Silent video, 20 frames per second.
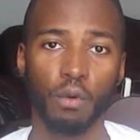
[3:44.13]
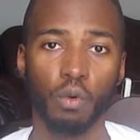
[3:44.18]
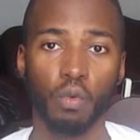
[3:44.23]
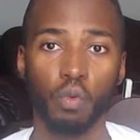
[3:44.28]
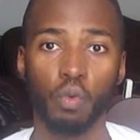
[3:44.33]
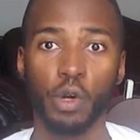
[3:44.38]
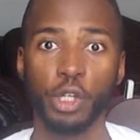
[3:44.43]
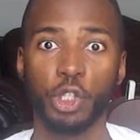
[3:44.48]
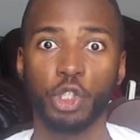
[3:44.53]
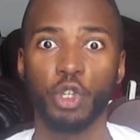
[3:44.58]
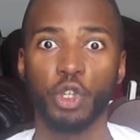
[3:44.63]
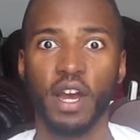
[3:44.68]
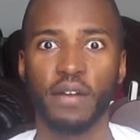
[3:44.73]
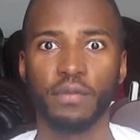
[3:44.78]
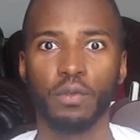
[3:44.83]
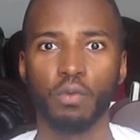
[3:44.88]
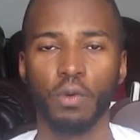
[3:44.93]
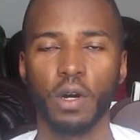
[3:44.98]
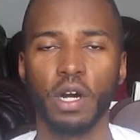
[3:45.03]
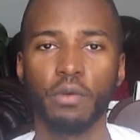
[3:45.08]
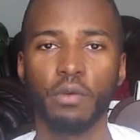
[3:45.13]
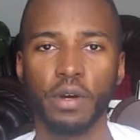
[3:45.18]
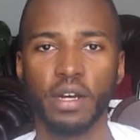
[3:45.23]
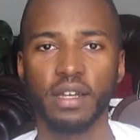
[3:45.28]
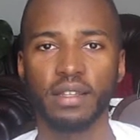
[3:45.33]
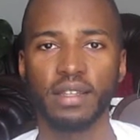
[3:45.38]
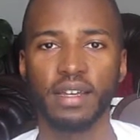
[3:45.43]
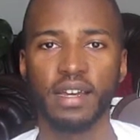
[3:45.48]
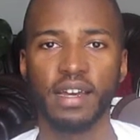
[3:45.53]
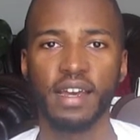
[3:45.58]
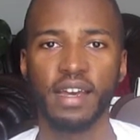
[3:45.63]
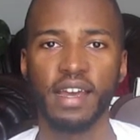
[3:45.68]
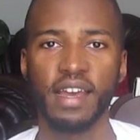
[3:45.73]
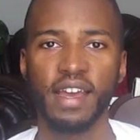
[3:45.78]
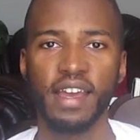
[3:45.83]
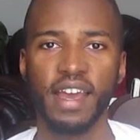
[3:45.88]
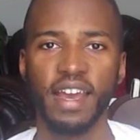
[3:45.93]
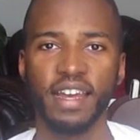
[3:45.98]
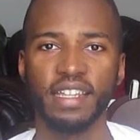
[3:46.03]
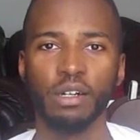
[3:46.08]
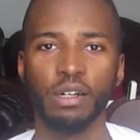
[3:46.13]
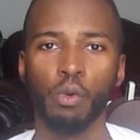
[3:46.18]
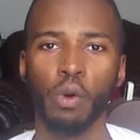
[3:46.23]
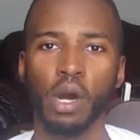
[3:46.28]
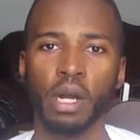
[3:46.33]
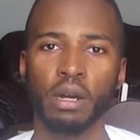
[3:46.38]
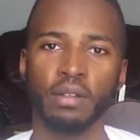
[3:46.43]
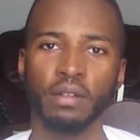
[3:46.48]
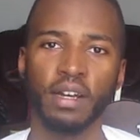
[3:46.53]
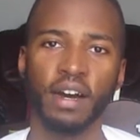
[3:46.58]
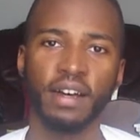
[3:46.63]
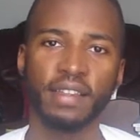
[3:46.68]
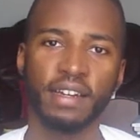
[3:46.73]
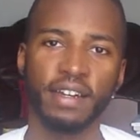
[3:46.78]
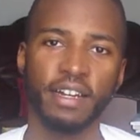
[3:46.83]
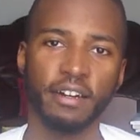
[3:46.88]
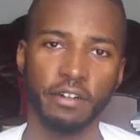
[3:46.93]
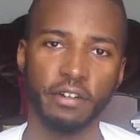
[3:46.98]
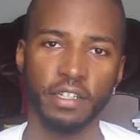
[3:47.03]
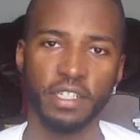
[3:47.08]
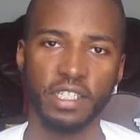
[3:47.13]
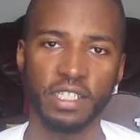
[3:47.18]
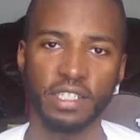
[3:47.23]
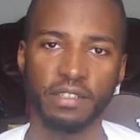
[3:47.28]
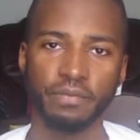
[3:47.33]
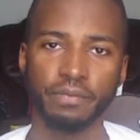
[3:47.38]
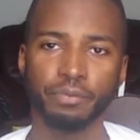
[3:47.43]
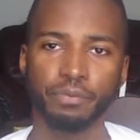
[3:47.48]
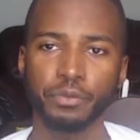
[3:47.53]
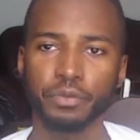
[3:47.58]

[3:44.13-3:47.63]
what you have to work with, and then work on other areas.